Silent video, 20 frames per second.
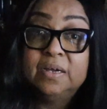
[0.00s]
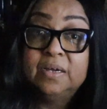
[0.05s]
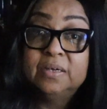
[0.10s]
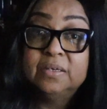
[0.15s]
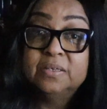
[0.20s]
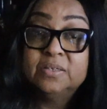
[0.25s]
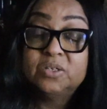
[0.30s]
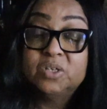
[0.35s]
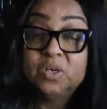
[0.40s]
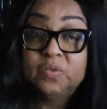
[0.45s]

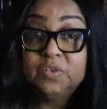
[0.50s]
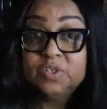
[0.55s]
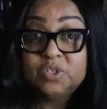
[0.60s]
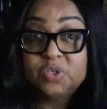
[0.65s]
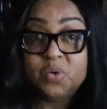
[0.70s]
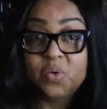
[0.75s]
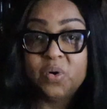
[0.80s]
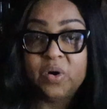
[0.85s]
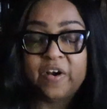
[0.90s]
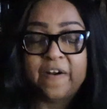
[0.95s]

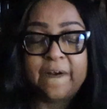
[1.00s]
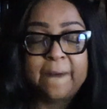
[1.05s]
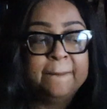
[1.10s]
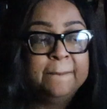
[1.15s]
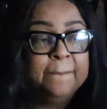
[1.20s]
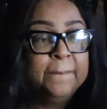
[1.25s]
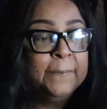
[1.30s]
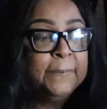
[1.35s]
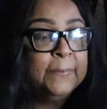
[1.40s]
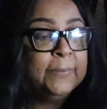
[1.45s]
Servitor.
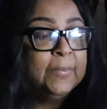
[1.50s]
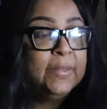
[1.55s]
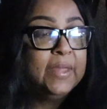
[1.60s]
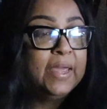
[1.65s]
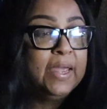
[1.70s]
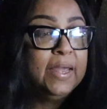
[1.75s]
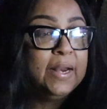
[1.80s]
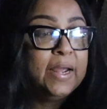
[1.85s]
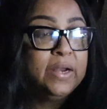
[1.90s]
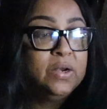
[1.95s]

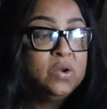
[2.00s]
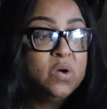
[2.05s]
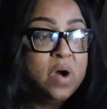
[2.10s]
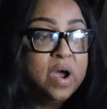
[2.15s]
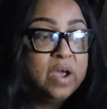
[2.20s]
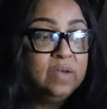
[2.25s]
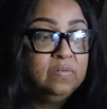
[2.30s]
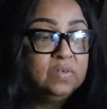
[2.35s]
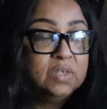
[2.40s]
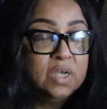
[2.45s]
And I know
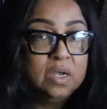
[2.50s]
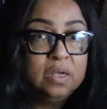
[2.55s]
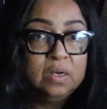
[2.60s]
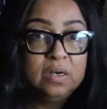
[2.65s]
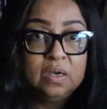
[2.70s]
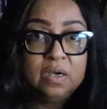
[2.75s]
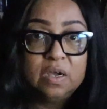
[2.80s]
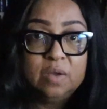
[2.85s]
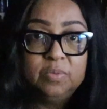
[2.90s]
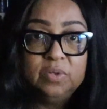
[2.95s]
I've done
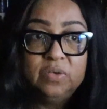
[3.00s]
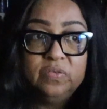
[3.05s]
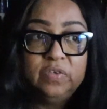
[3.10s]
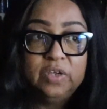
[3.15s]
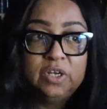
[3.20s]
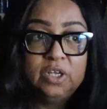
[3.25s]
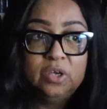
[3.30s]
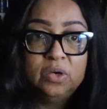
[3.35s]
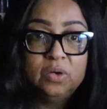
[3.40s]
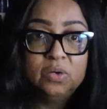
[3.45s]
a couple of
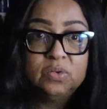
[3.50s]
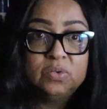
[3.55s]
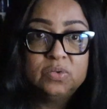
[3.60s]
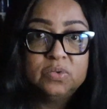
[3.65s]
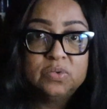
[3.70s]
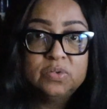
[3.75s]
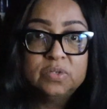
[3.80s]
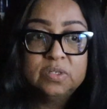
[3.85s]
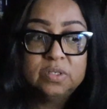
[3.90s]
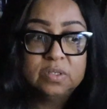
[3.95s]

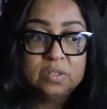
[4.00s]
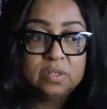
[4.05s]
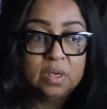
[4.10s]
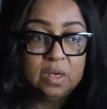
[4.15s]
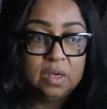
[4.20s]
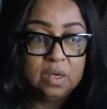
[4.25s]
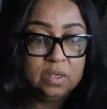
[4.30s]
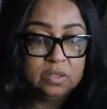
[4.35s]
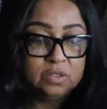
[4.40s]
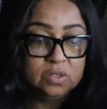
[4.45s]
videos
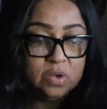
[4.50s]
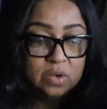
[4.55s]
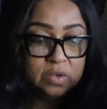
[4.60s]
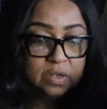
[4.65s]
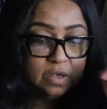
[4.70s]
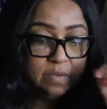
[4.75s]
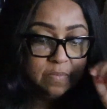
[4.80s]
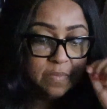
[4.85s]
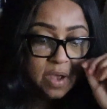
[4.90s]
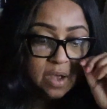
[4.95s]

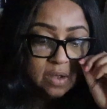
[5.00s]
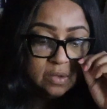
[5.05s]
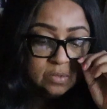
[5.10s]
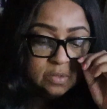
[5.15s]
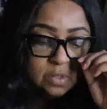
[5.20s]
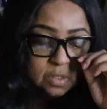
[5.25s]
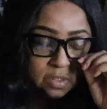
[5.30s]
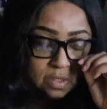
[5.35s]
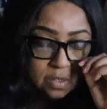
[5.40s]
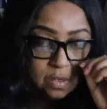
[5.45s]
talking
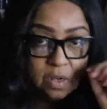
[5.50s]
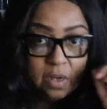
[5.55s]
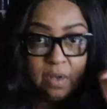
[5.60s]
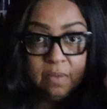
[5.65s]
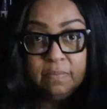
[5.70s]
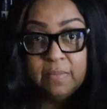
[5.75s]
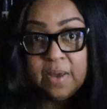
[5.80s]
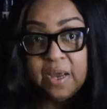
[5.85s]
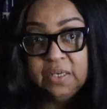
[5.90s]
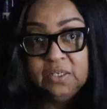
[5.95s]
about
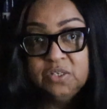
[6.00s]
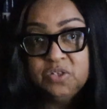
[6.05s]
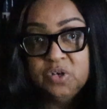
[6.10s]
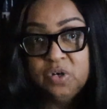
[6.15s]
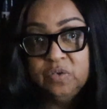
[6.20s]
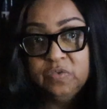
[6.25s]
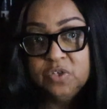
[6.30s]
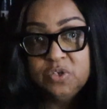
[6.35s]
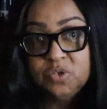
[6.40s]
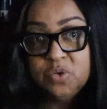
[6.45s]
my
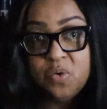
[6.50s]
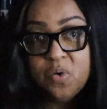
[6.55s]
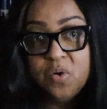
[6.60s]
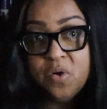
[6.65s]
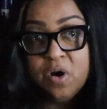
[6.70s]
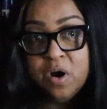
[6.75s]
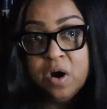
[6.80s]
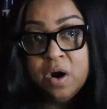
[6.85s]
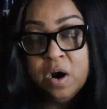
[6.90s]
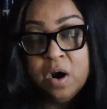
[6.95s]

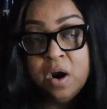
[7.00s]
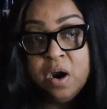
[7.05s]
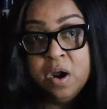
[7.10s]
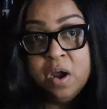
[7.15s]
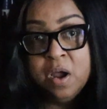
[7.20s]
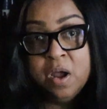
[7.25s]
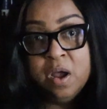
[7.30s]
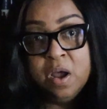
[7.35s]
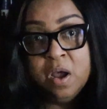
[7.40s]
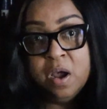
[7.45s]
Servitor,
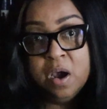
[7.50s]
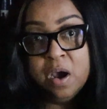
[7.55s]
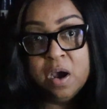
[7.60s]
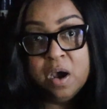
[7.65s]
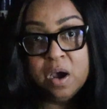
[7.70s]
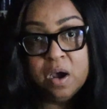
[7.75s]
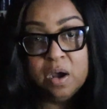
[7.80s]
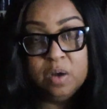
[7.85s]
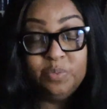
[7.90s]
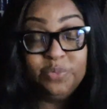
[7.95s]

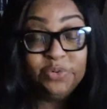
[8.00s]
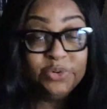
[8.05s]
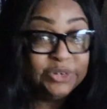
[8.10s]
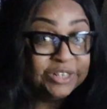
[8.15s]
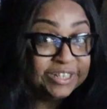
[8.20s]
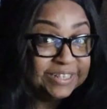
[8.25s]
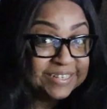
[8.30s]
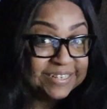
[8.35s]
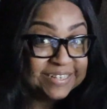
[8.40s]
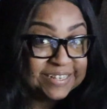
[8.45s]

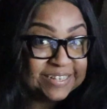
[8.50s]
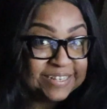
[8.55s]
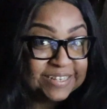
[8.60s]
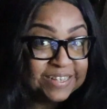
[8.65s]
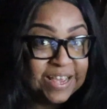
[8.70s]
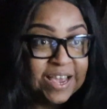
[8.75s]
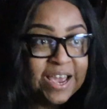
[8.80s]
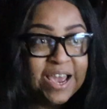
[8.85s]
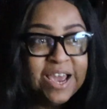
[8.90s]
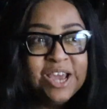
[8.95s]

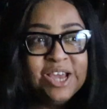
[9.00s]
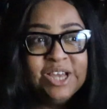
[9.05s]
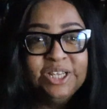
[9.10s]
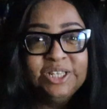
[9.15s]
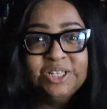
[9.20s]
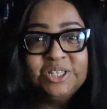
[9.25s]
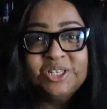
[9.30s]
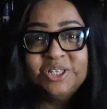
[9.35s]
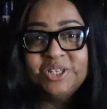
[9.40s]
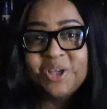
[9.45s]
Brutus.
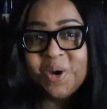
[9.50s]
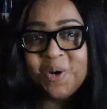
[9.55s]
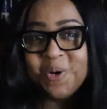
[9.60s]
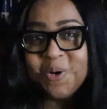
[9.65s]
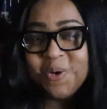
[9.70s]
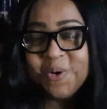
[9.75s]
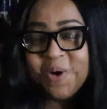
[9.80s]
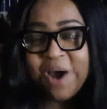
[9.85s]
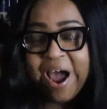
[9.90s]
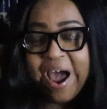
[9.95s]

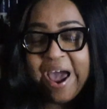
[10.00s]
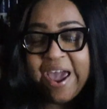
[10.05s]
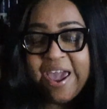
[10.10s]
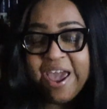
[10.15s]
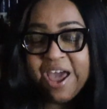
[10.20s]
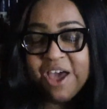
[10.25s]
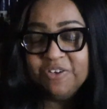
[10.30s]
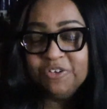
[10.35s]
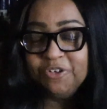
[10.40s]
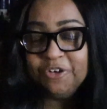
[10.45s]
So I
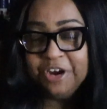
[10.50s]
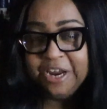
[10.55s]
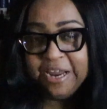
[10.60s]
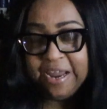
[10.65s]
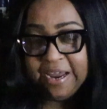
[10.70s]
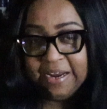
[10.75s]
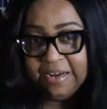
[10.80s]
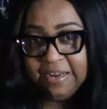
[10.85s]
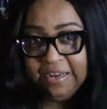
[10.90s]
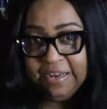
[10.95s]
have
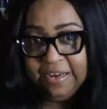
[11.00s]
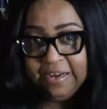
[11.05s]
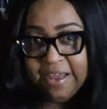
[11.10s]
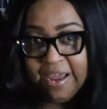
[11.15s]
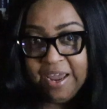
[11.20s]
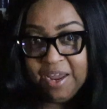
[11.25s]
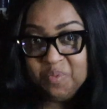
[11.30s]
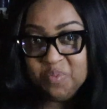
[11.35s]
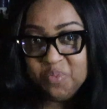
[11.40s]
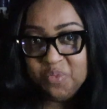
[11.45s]
created
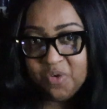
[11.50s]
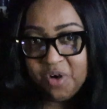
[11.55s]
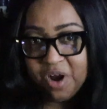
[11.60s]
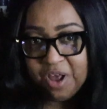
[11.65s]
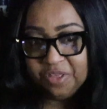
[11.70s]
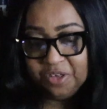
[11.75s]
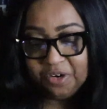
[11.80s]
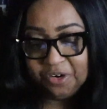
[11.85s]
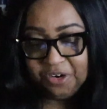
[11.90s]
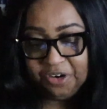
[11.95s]
a
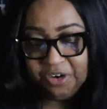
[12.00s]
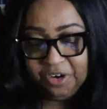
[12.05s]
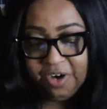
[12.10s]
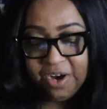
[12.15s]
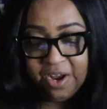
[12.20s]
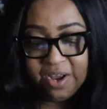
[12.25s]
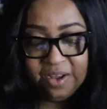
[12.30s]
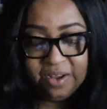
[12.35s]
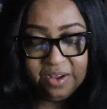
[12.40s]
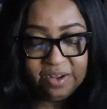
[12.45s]

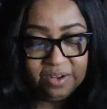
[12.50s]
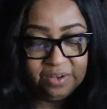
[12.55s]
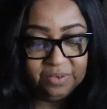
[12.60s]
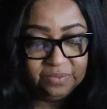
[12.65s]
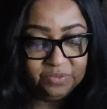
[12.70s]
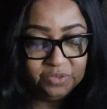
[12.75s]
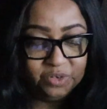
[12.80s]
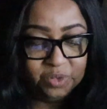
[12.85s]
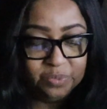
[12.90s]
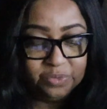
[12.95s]
brother
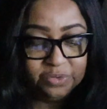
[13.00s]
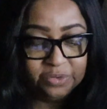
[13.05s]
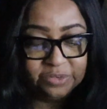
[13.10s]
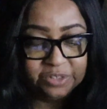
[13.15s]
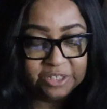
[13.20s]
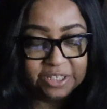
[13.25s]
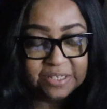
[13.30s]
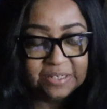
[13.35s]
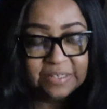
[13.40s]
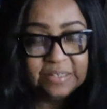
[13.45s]
for
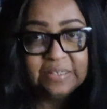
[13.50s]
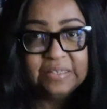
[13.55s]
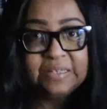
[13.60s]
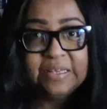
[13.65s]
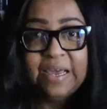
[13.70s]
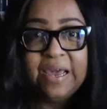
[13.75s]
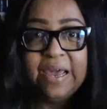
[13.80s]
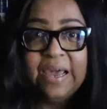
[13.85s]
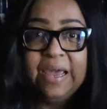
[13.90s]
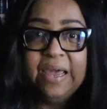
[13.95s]
Brutus,
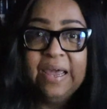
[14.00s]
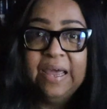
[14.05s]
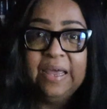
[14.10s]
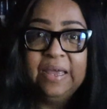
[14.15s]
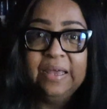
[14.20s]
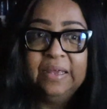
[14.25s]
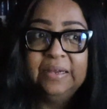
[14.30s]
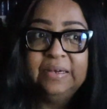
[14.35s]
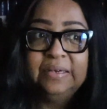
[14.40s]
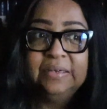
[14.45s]

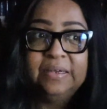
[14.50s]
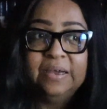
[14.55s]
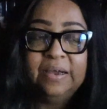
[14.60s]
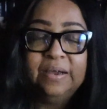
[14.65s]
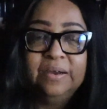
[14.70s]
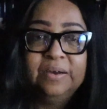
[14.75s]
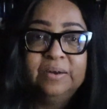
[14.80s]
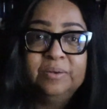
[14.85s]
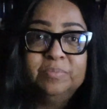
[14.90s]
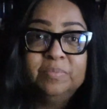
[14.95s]
and
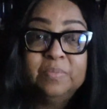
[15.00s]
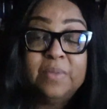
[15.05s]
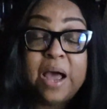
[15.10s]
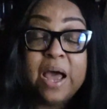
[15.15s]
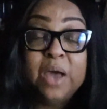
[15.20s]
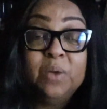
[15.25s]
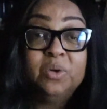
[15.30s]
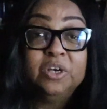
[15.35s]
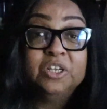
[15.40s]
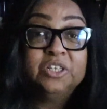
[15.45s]

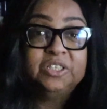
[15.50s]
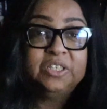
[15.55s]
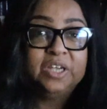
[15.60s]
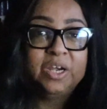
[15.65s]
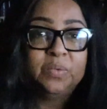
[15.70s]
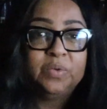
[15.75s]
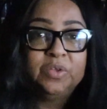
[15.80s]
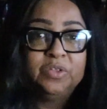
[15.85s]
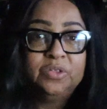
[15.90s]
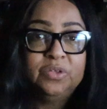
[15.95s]
I want to
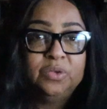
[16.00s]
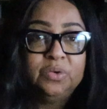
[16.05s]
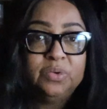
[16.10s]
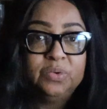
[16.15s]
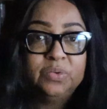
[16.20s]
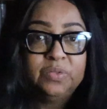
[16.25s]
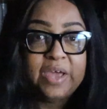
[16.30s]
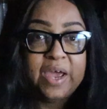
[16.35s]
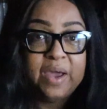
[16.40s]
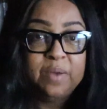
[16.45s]
share with
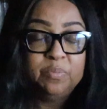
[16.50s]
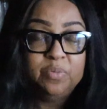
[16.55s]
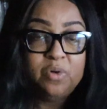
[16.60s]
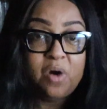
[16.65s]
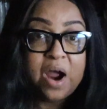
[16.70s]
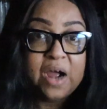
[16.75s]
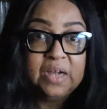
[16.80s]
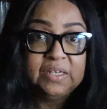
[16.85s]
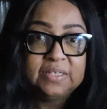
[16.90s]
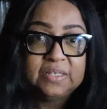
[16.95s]
you that
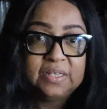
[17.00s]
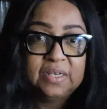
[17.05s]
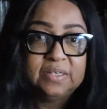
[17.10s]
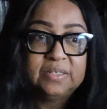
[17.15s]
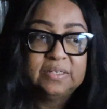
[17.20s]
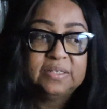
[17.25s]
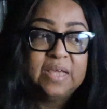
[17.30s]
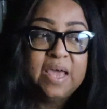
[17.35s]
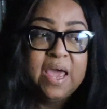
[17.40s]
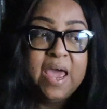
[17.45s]

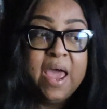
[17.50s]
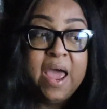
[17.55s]
process.